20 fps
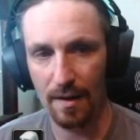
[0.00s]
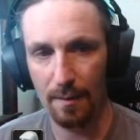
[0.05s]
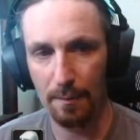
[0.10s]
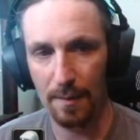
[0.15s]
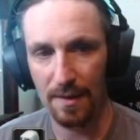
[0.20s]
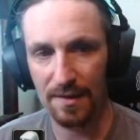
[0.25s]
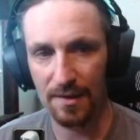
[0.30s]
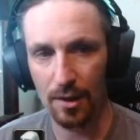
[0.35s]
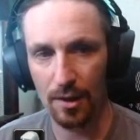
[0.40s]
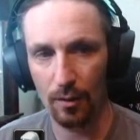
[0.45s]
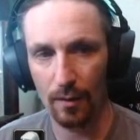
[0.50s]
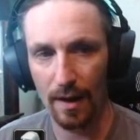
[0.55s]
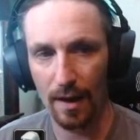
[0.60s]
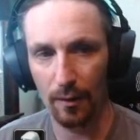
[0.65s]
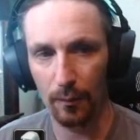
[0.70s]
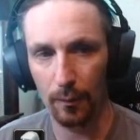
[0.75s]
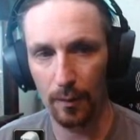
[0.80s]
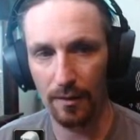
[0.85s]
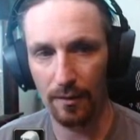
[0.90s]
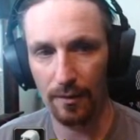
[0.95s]
messing
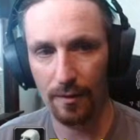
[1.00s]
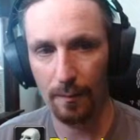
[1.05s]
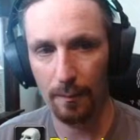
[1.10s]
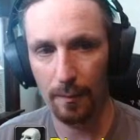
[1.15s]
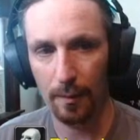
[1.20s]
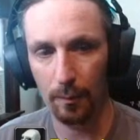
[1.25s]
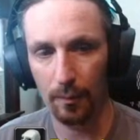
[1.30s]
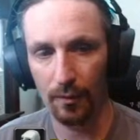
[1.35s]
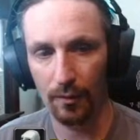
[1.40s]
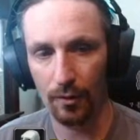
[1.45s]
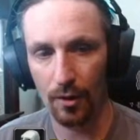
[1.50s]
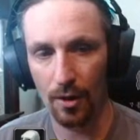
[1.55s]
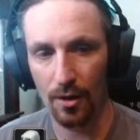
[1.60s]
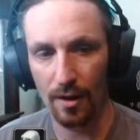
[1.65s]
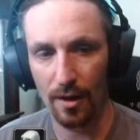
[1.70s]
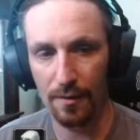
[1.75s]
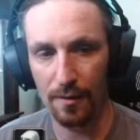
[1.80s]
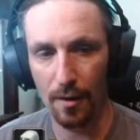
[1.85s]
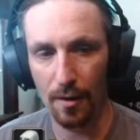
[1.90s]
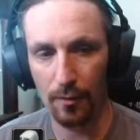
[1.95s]
around with, but we'll start
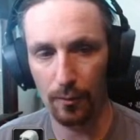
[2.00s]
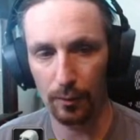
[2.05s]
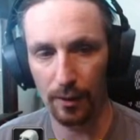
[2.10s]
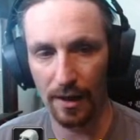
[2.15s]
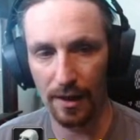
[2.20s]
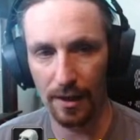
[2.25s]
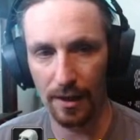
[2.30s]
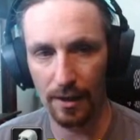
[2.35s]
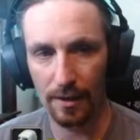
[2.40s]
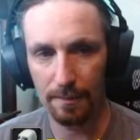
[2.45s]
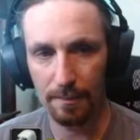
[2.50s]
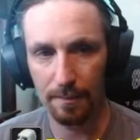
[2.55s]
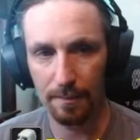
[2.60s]
another layer.